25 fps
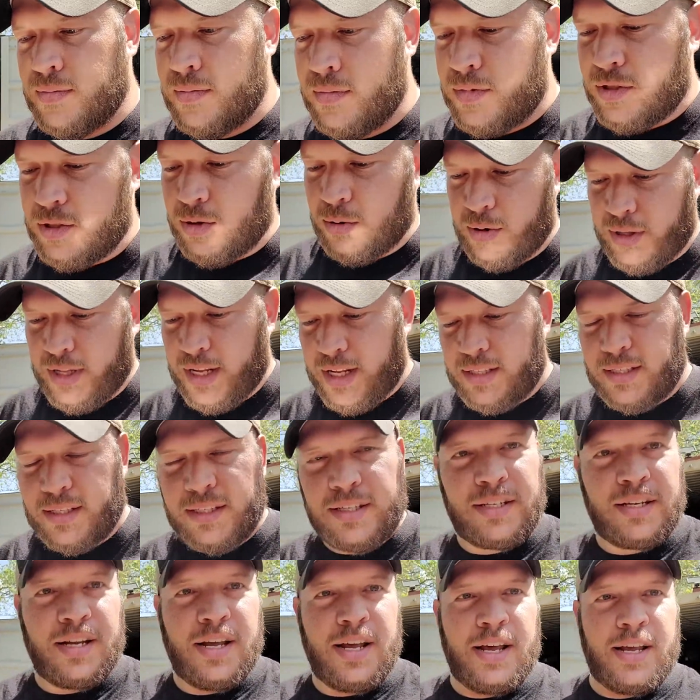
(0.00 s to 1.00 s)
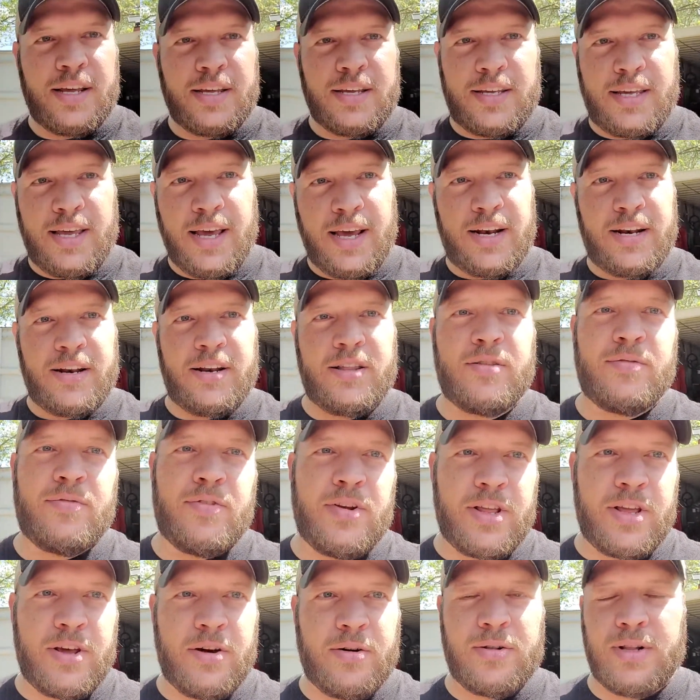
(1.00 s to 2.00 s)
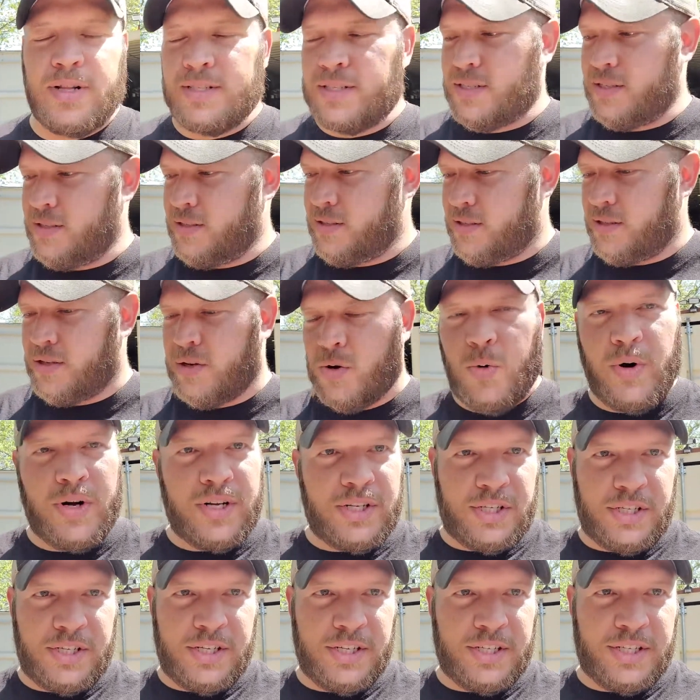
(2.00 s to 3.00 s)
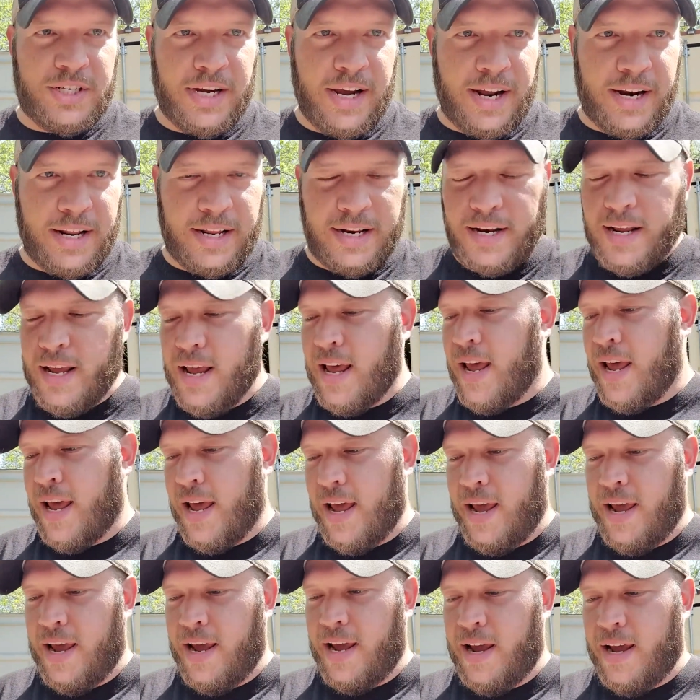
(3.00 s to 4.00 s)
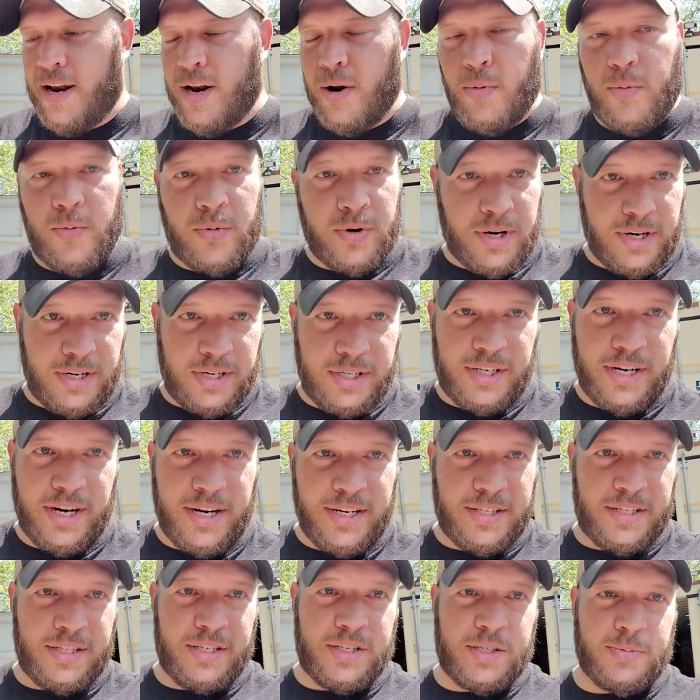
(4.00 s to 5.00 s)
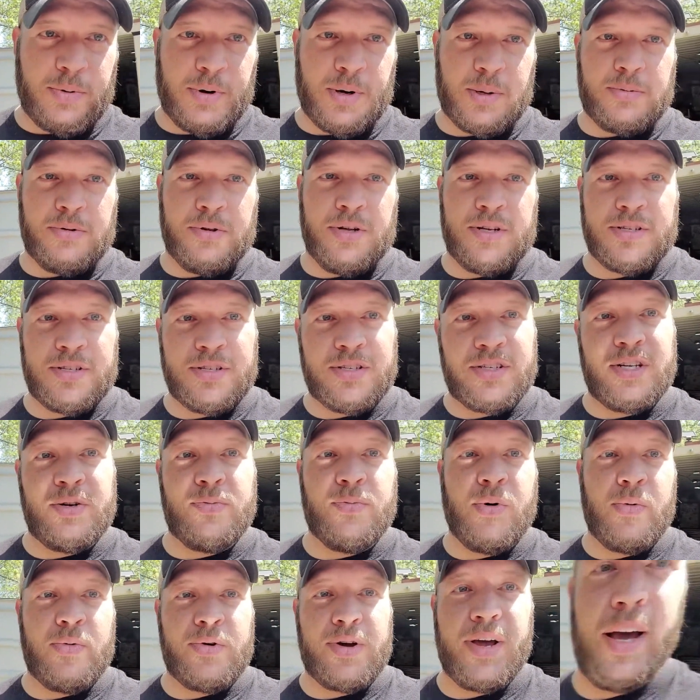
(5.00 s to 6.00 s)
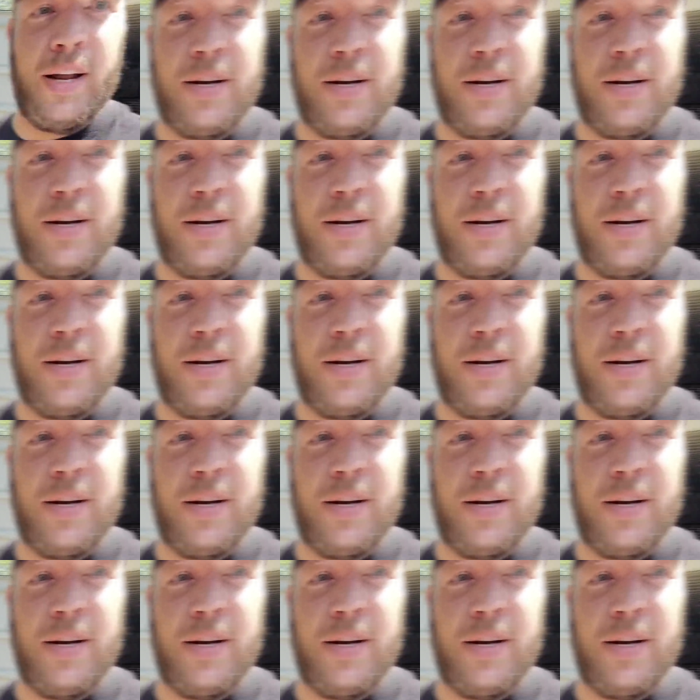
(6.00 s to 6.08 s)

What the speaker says: So let's get into the video. Let's quit chit-chatting, and we're going to change these spark plugs and see what we got.